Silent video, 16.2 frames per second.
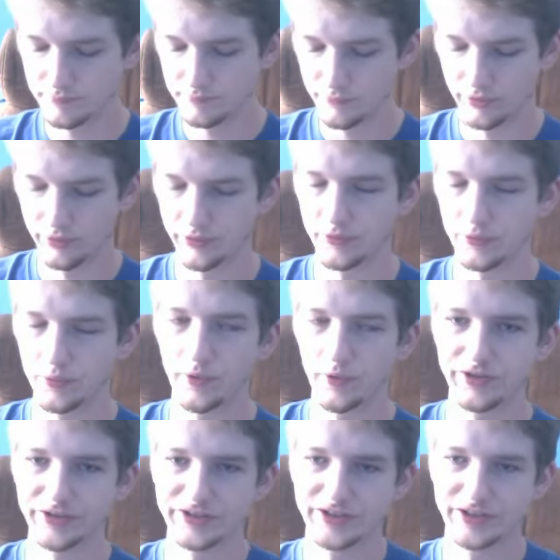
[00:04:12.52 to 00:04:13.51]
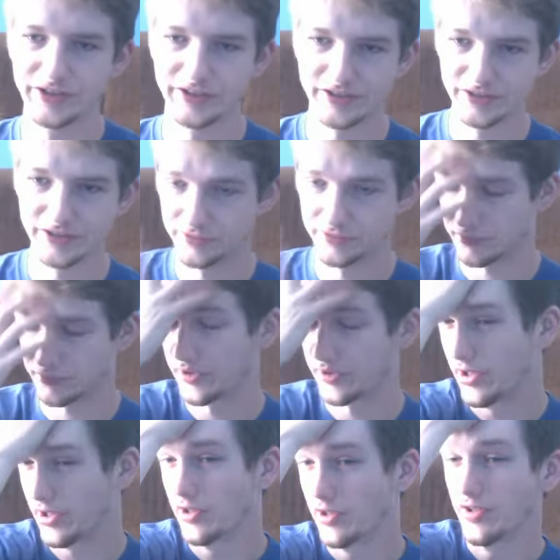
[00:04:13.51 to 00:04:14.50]
the 26 and
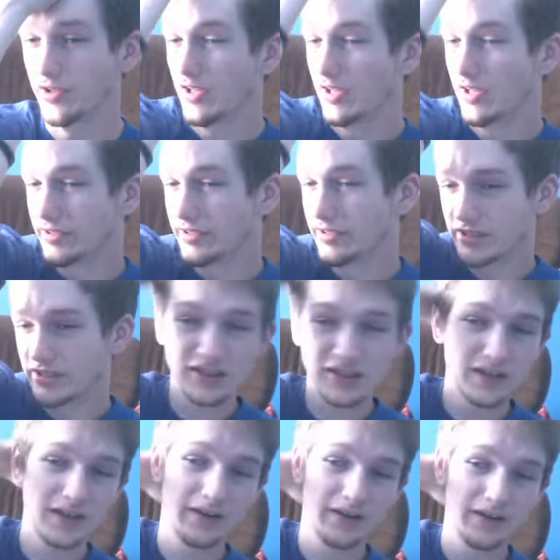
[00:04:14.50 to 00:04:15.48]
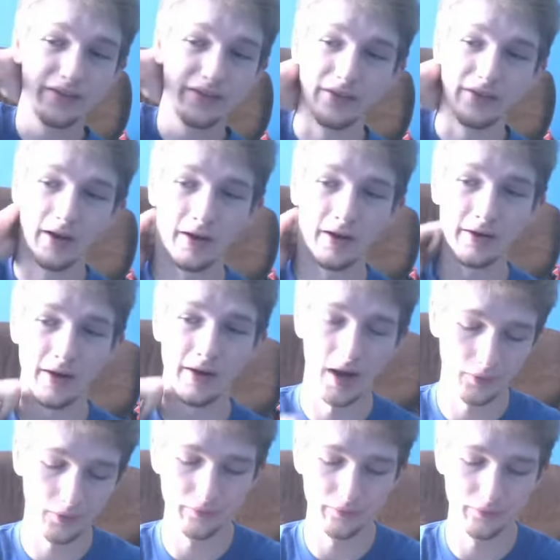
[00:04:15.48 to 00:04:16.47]
28 gauge, then
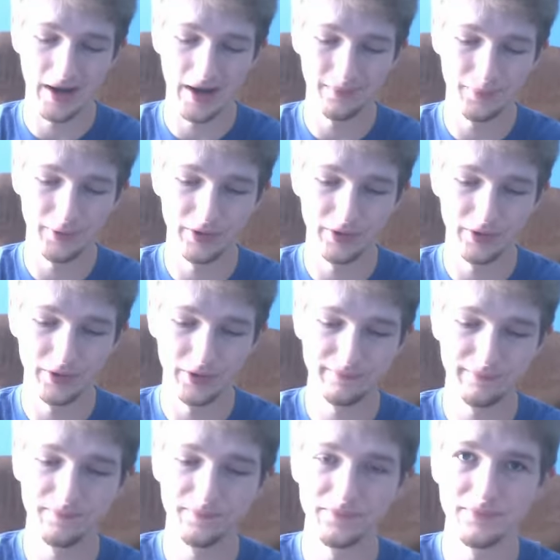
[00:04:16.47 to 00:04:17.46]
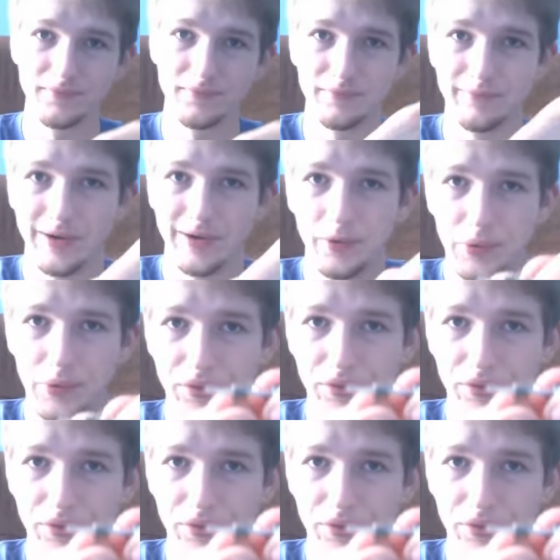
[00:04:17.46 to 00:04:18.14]
I would wrap it about